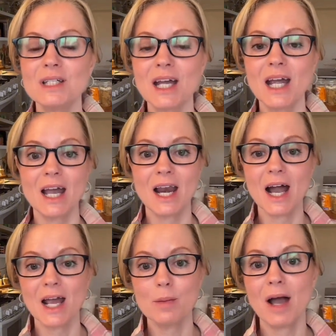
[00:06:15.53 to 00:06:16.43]
day and
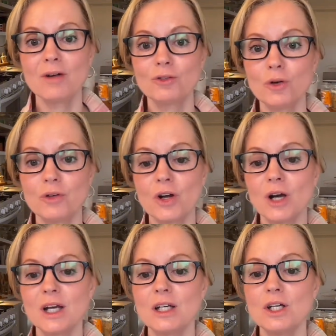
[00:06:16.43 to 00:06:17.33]
I had a pavlova in
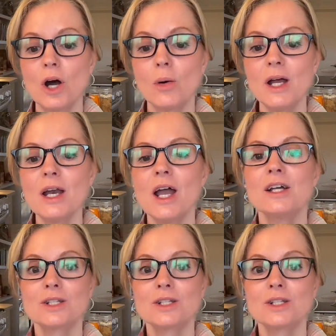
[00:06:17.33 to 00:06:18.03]
there and I didn't know it,